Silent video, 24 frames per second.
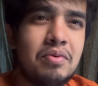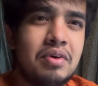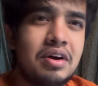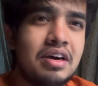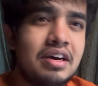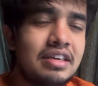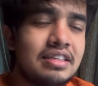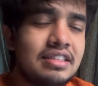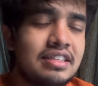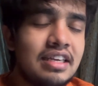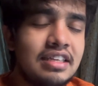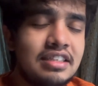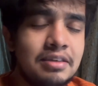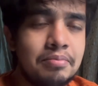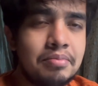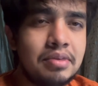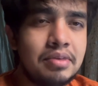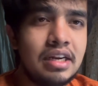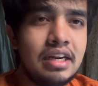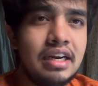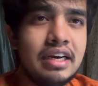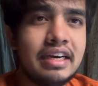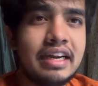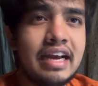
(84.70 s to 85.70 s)
Such a
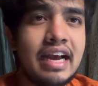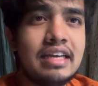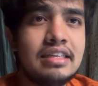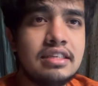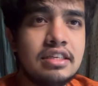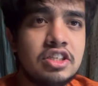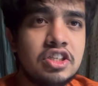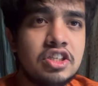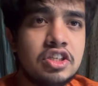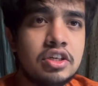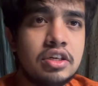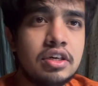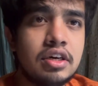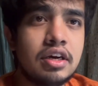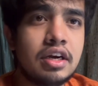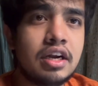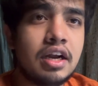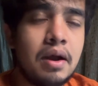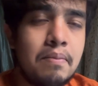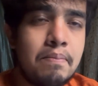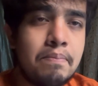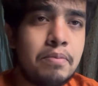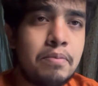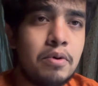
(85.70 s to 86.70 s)
brilliant guy, such a
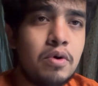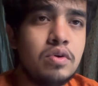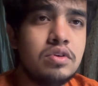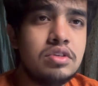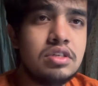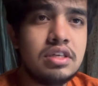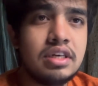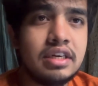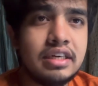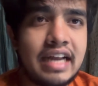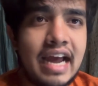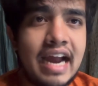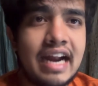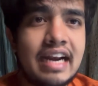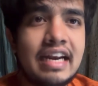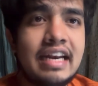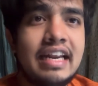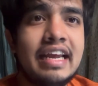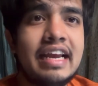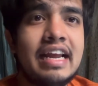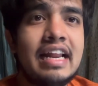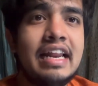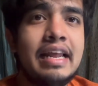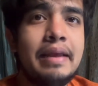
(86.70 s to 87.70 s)
composed,
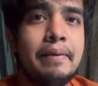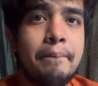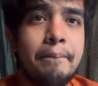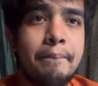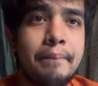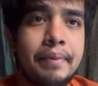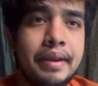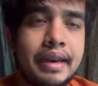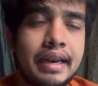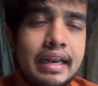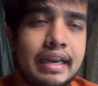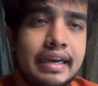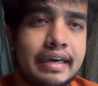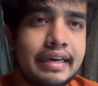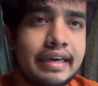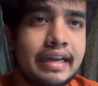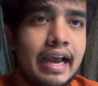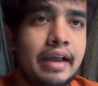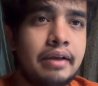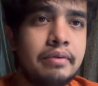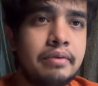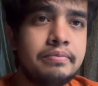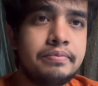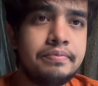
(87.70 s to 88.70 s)
tactically brilliant
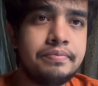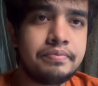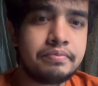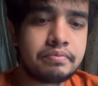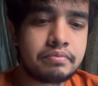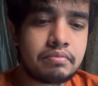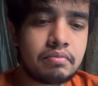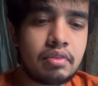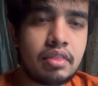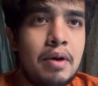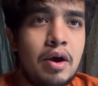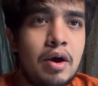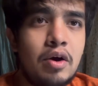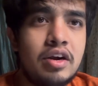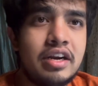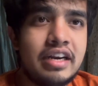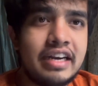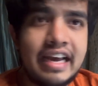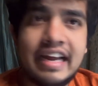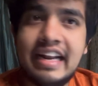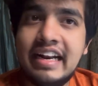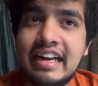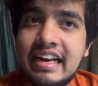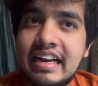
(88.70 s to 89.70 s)
guy. About
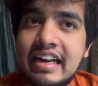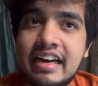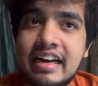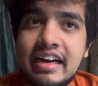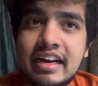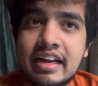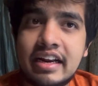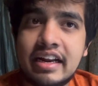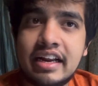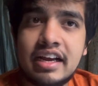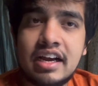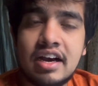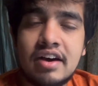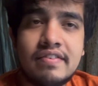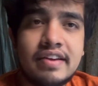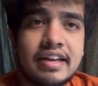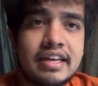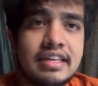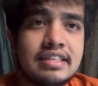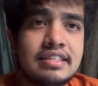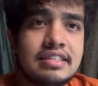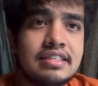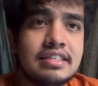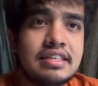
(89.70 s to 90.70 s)
10
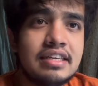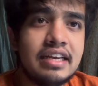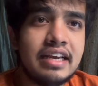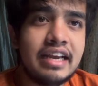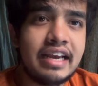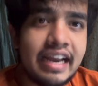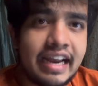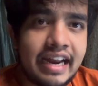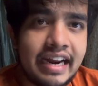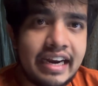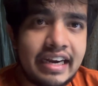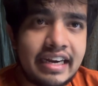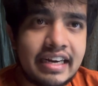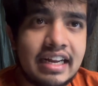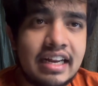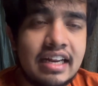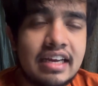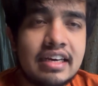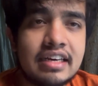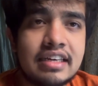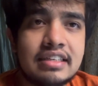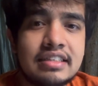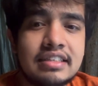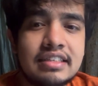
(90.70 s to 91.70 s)
recoveries, 8
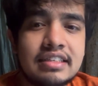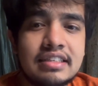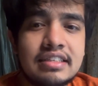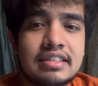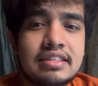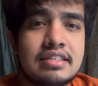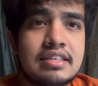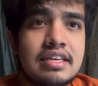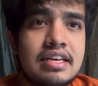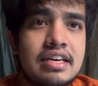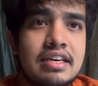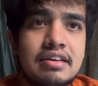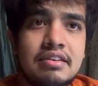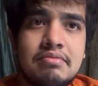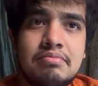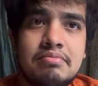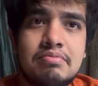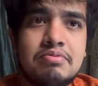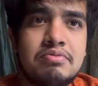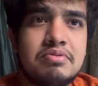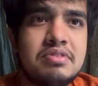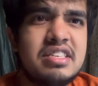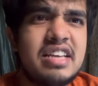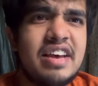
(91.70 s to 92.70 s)
clearances,
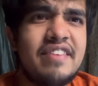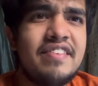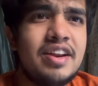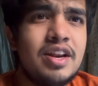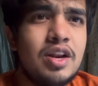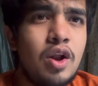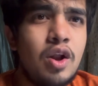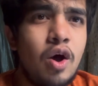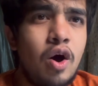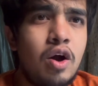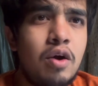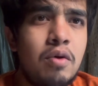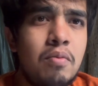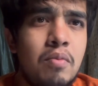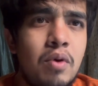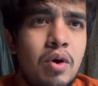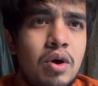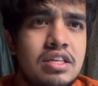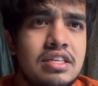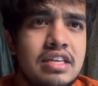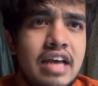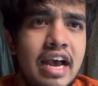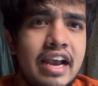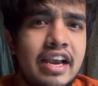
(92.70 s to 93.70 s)
7 long
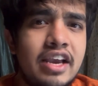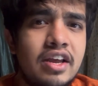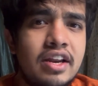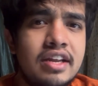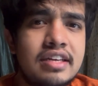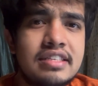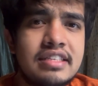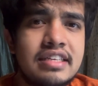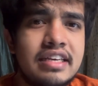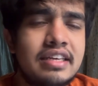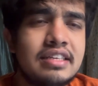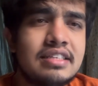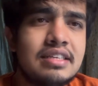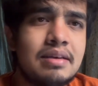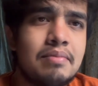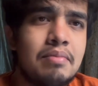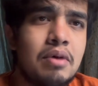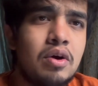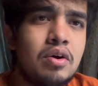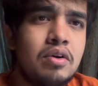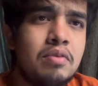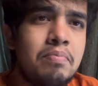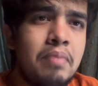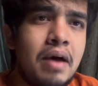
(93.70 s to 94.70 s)
balls. Passing accuracy is
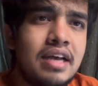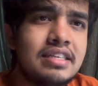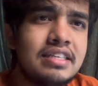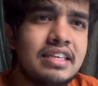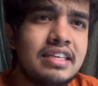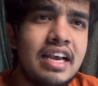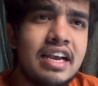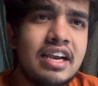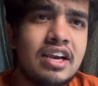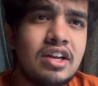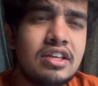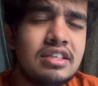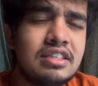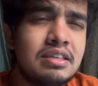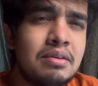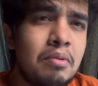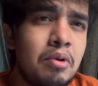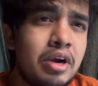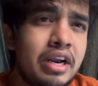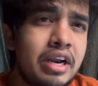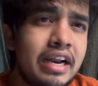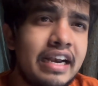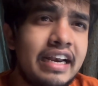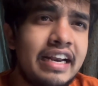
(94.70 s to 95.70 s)
about
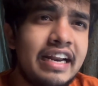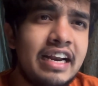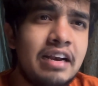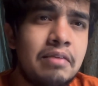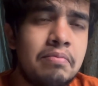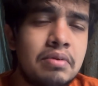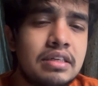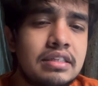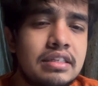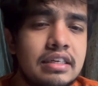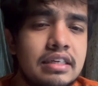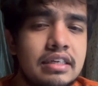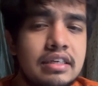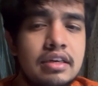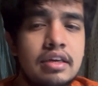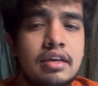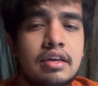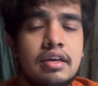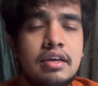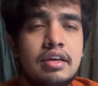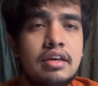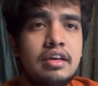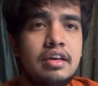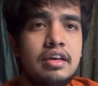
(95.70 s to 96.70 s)
88%.
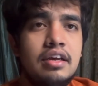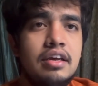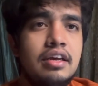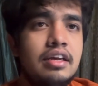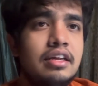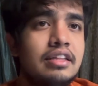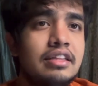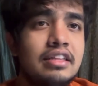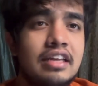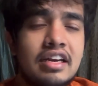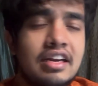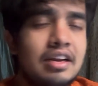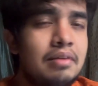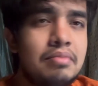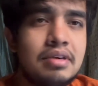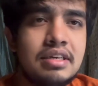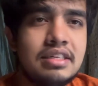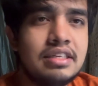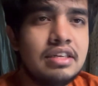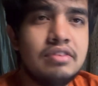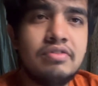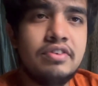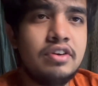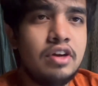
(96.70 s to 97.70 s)
The
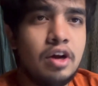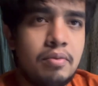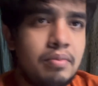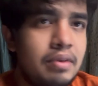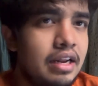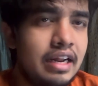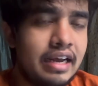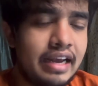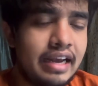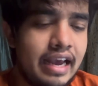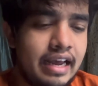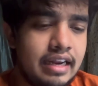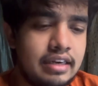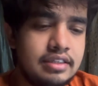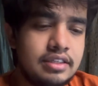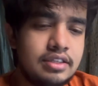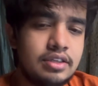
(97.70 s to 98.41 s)
numbers are phenomenal again.